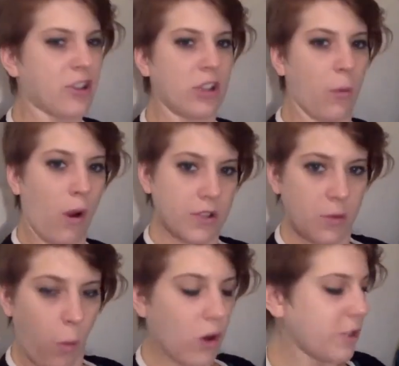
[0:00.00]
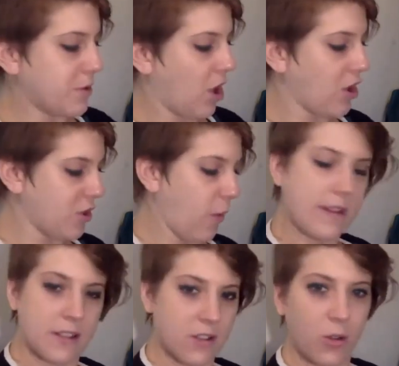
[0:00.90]
actually worships
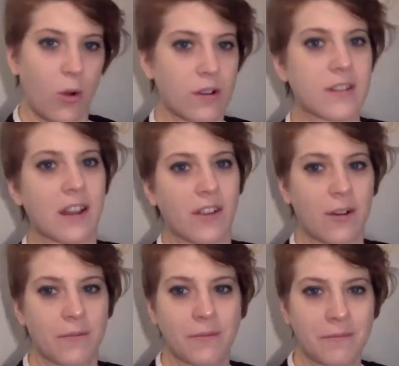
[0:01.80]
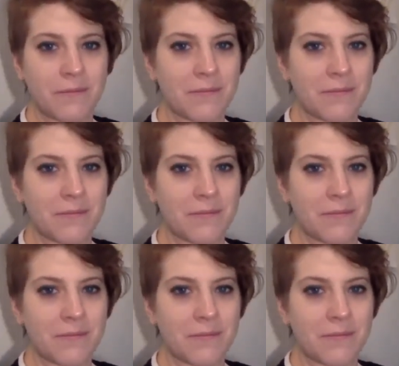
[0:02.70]
Carson Wentz as their Lord and Savior.